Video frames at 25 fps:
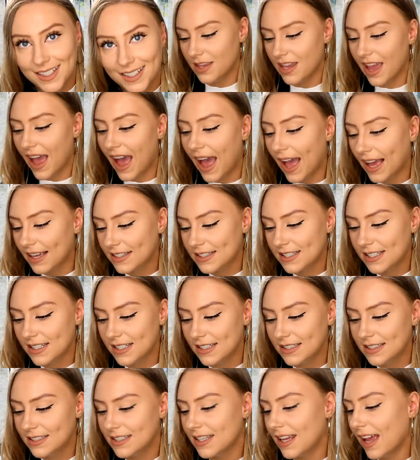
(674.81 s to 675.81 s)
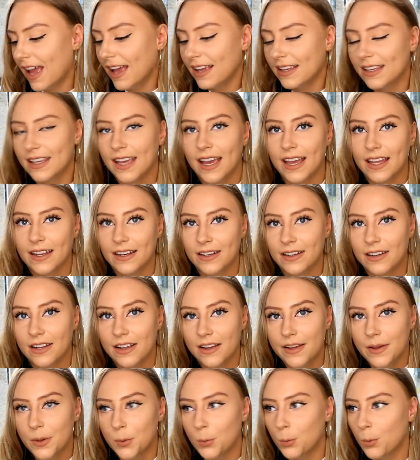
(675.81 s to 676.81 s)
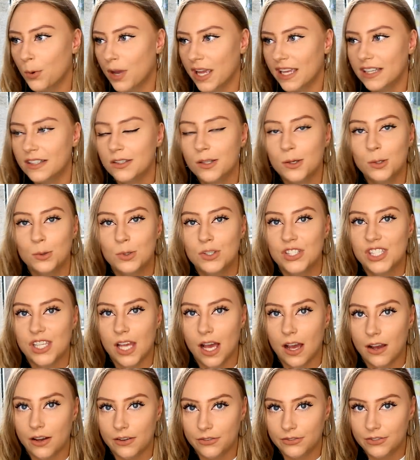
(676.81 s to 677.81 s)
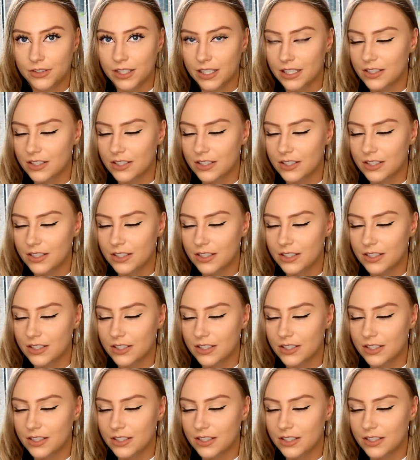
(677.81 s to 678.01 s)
The accent, again, way too soft.